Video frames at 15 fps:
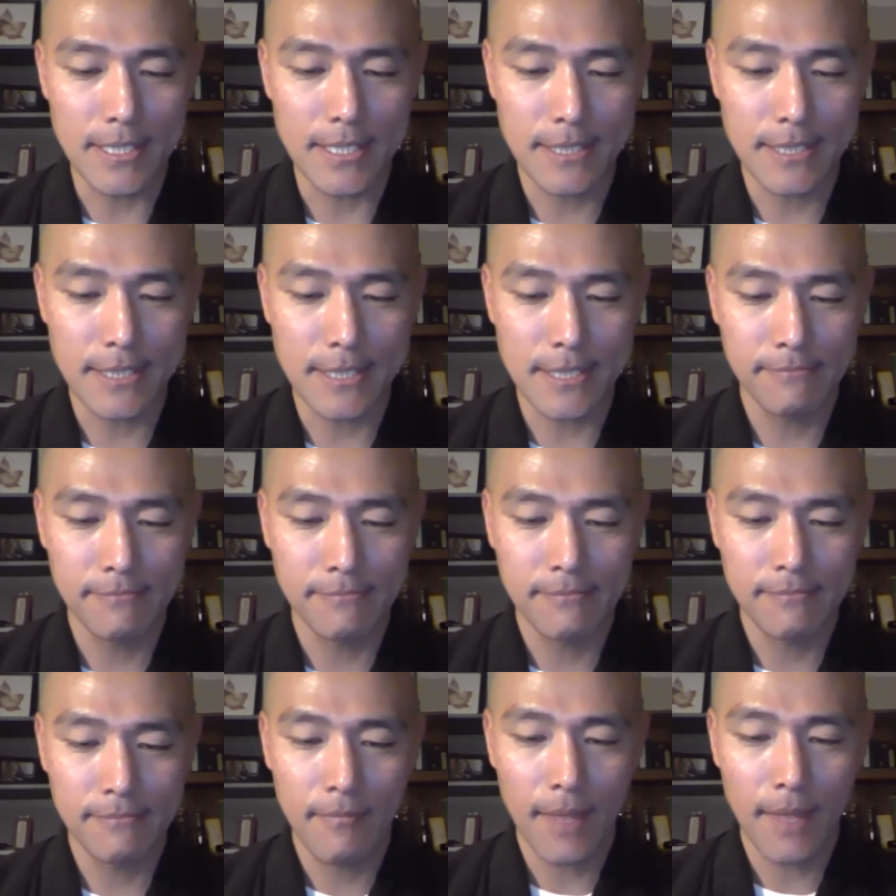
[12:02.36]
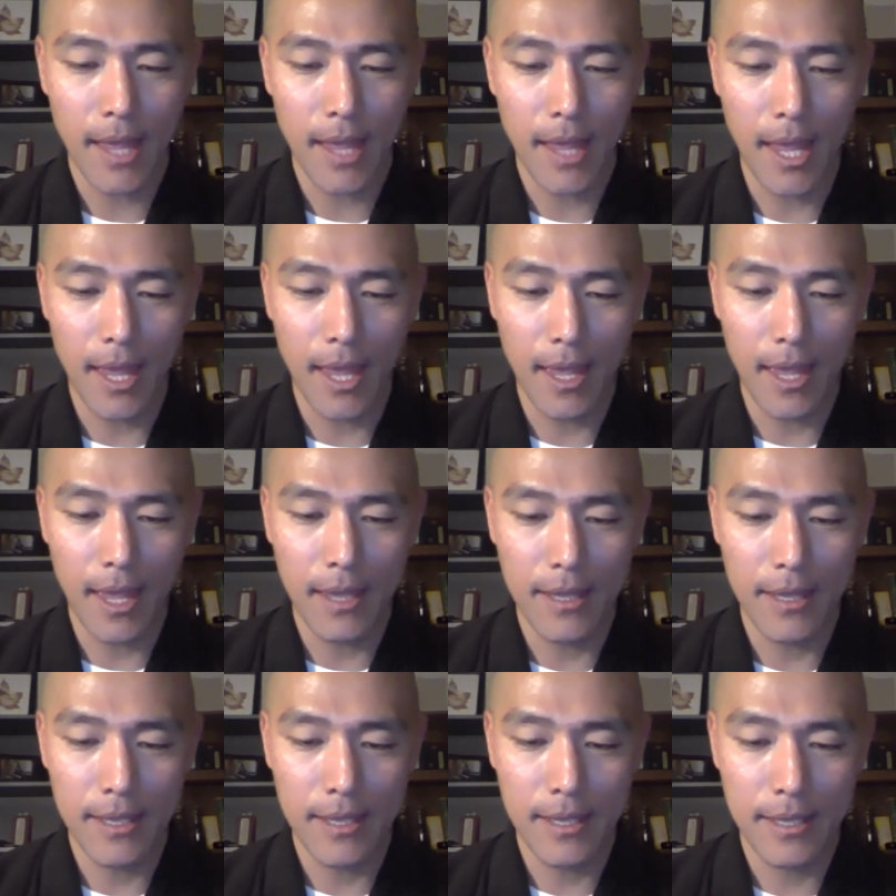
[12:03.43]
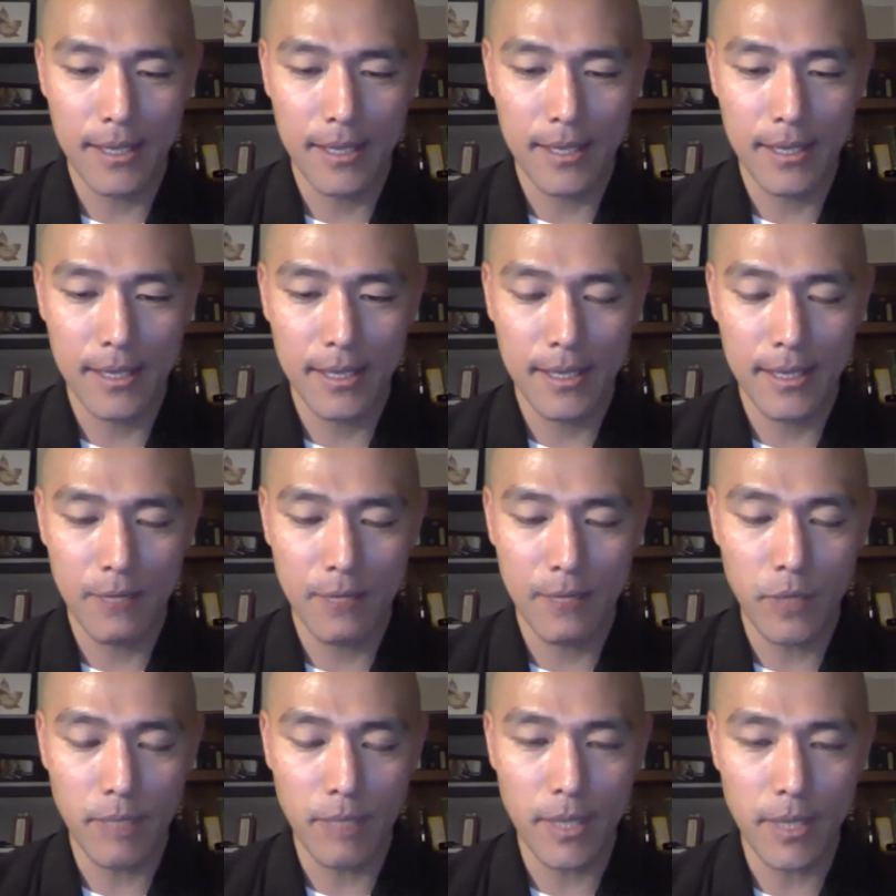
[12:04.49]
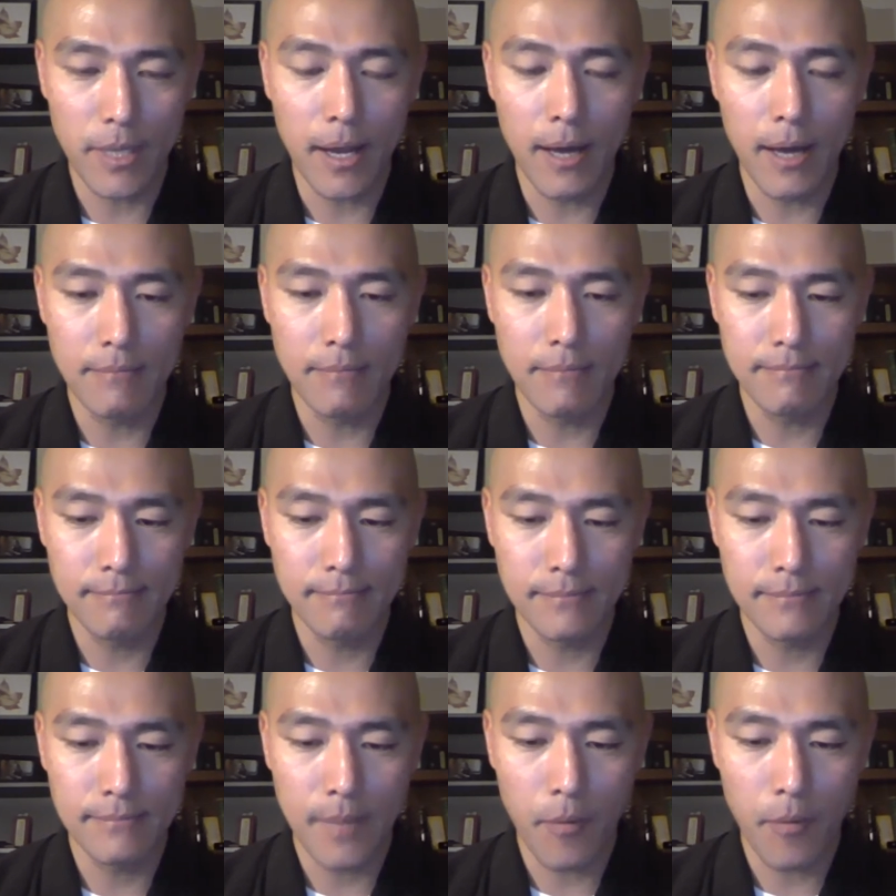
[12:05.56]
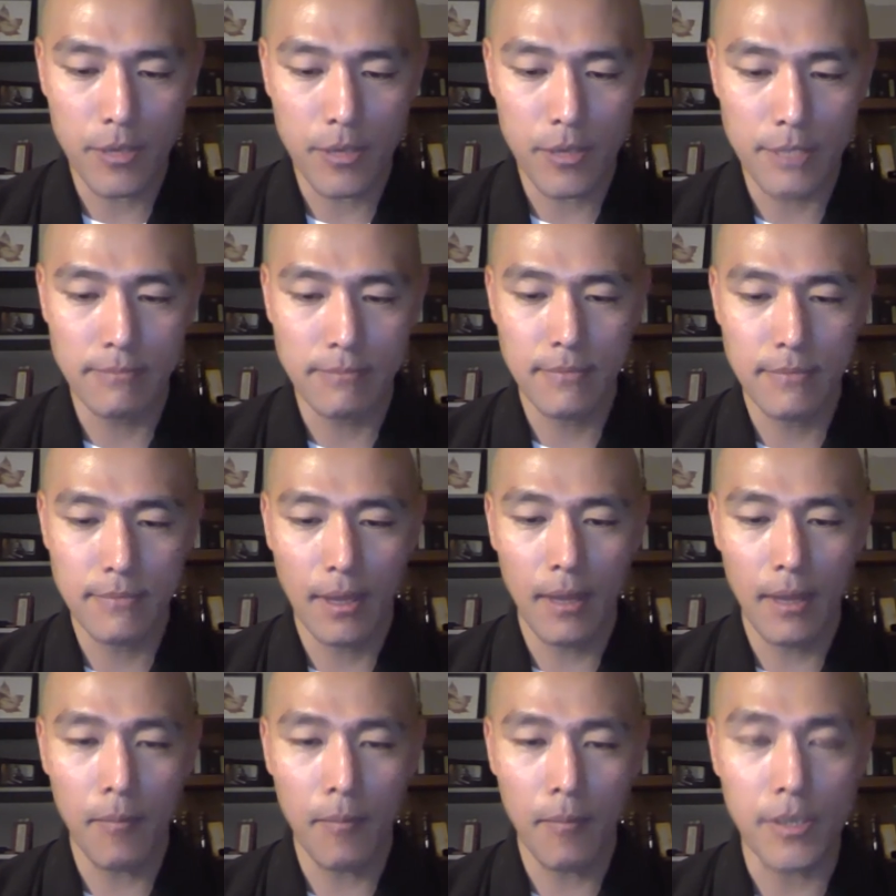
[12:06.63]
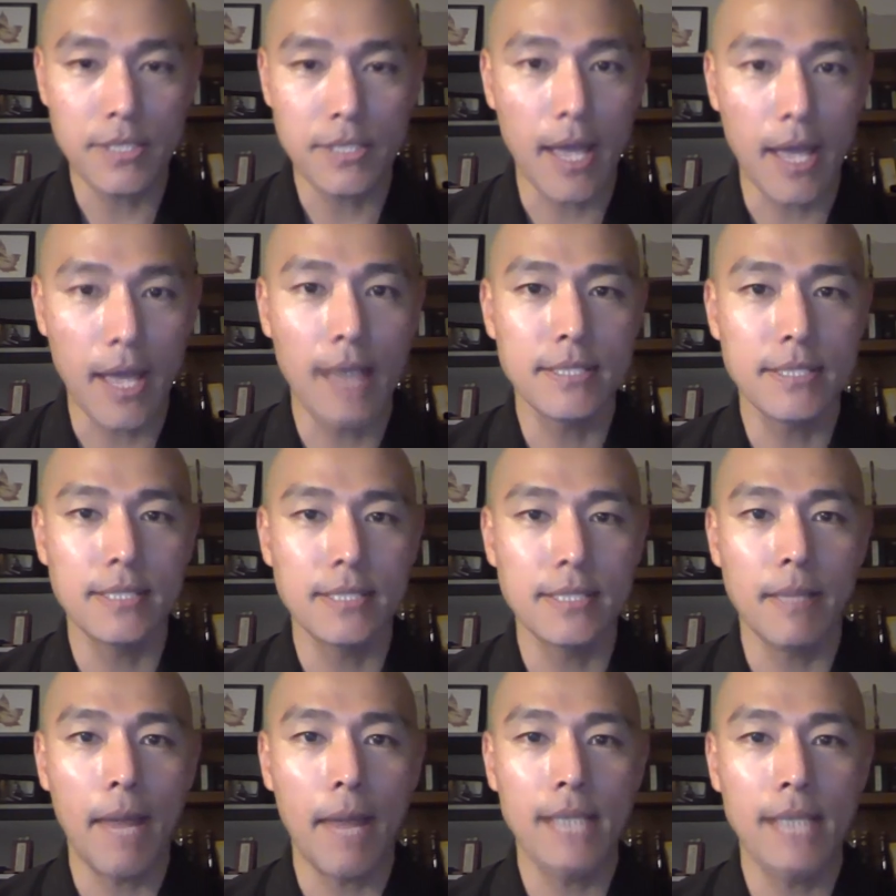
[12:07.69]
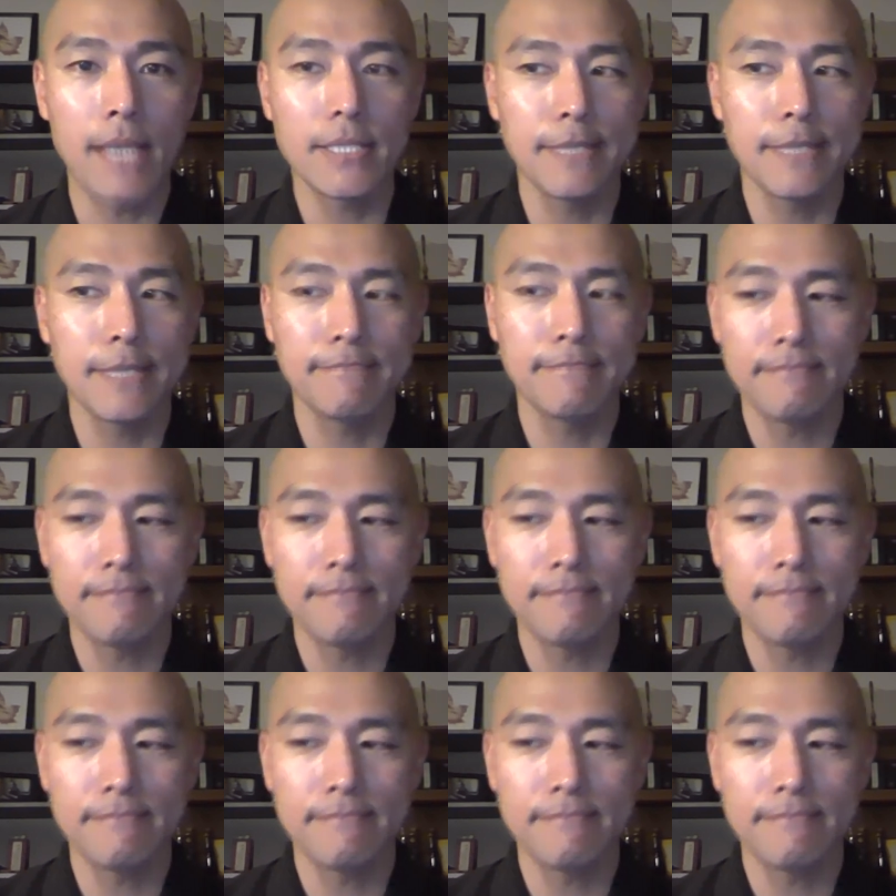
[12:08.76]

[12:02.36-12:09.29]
this, and we become a person. The person has this capacity